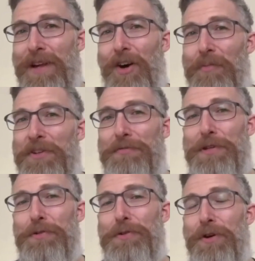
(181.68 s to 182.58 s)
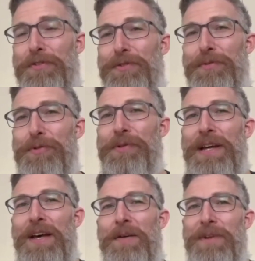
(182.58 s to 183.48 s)
we could contribute.
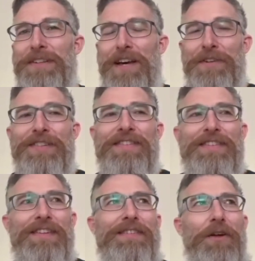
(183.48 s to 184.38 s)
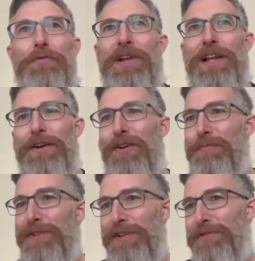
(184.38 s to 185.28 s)
But Kevin, it's it's not really a
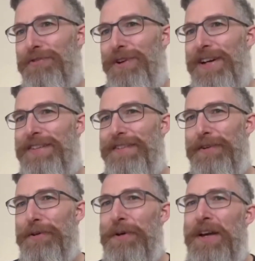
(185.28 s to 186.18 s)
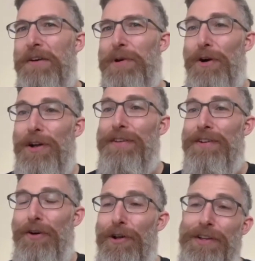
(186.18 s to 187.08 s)
competition, right? So yeah. we're all all
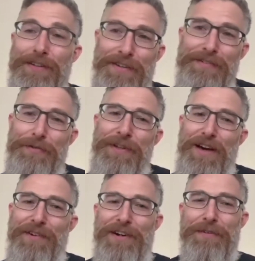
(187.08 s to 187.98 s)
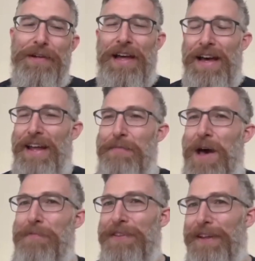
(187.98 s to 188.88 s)
in this together, and I'm happy that
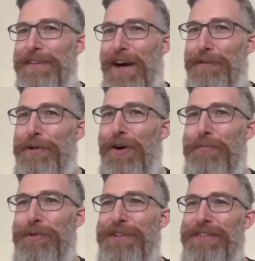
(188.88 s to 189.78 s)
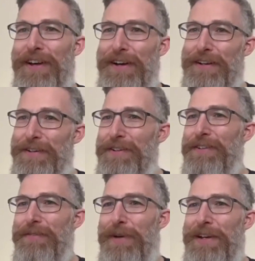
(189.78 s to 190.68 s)
the other companies are
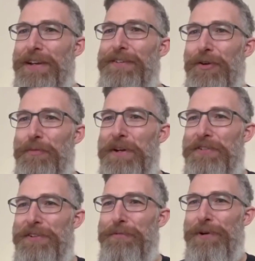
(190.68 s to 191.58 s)
spending so much as well.